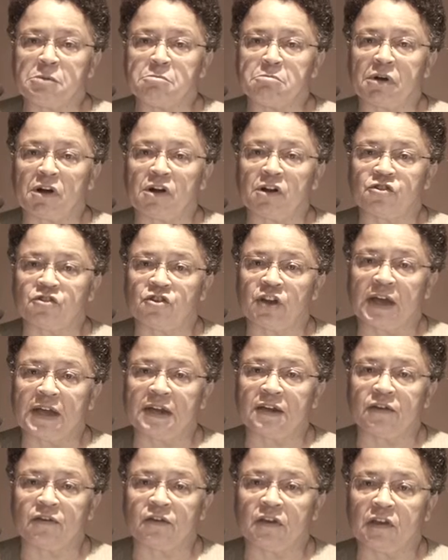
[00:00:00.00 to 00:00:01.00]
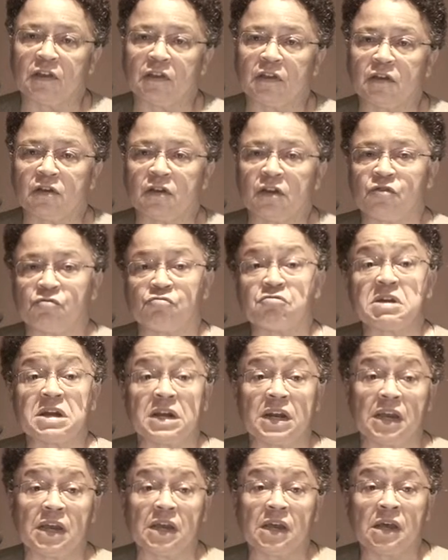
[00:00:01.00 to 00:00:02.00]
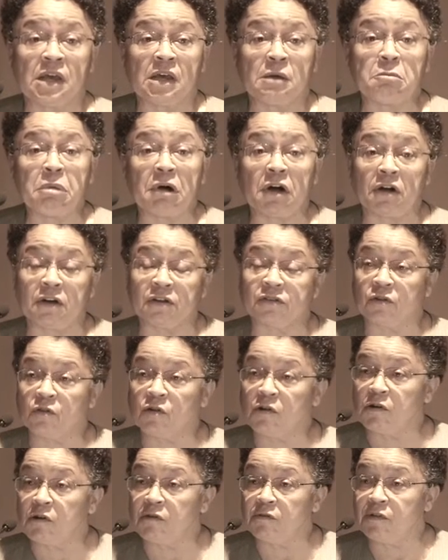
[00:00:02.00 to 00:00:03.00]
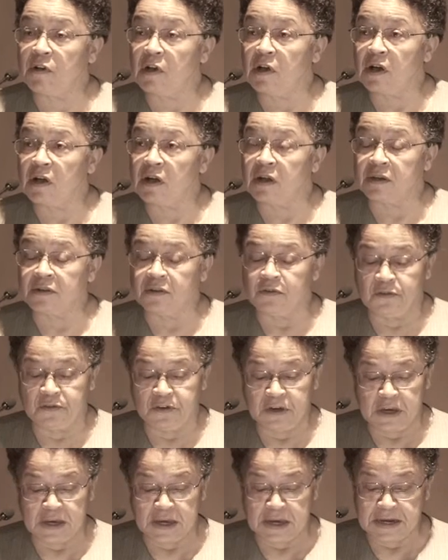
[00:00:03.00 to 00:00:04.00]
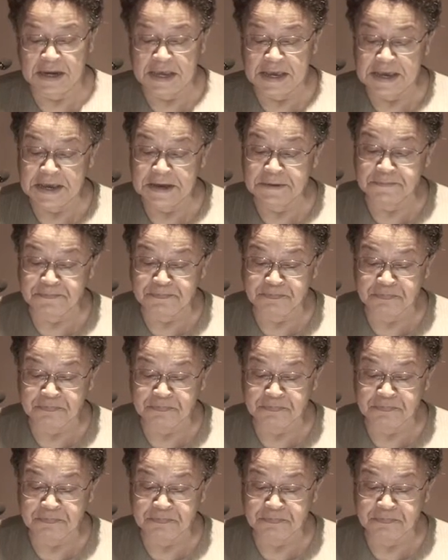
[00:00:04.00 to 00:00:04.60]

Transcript: impartiality that is really part of our DNA.